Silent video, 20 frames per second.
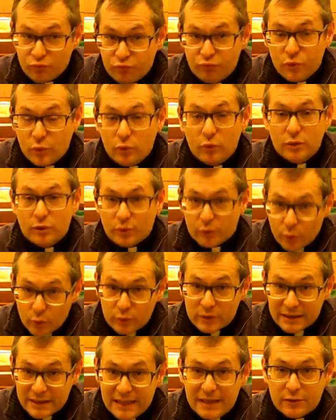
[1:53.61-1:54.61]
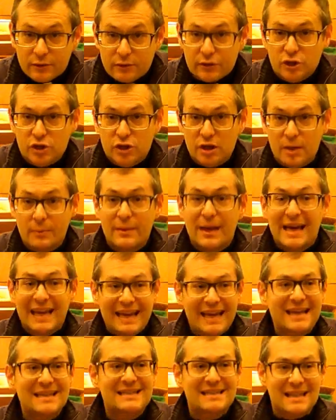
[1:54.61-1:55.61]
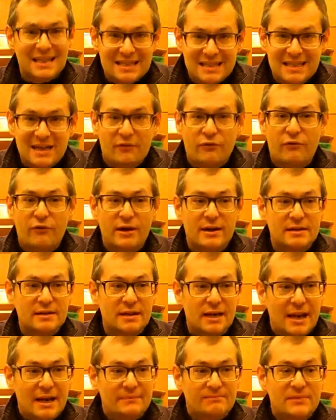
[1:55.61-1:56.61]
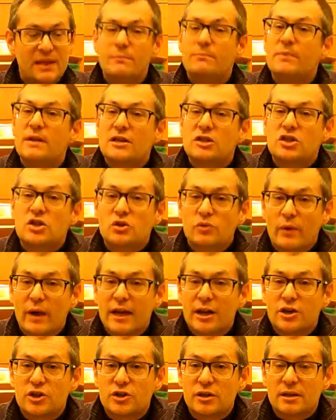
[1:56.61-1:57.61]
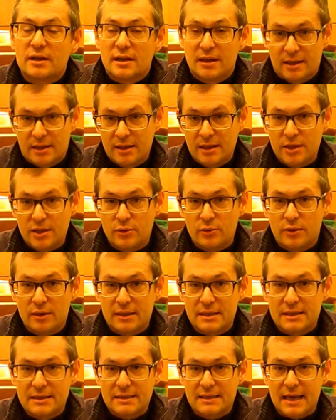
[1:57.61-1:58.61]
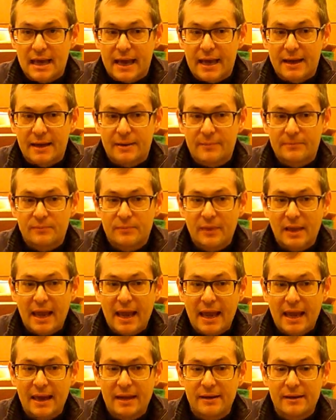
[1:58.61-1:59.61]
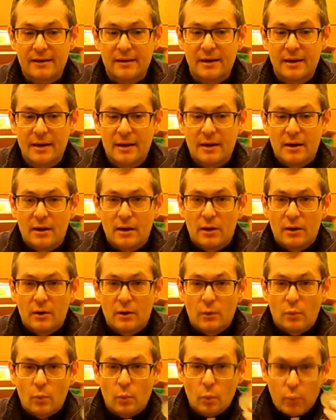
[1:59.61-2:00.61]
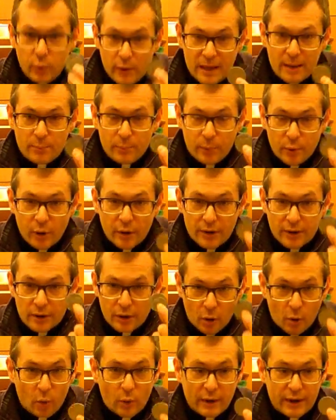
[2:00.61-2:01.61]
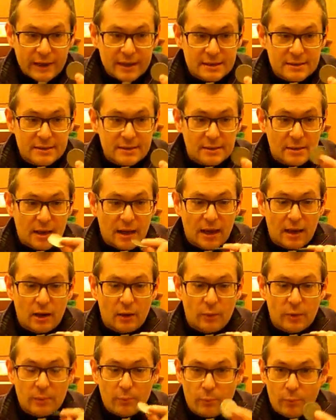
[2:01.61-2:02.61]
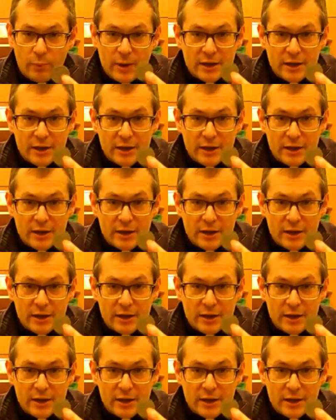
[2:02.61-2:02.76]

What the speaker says: ruler or leadership. It's a different administration, you could say. And we put coins with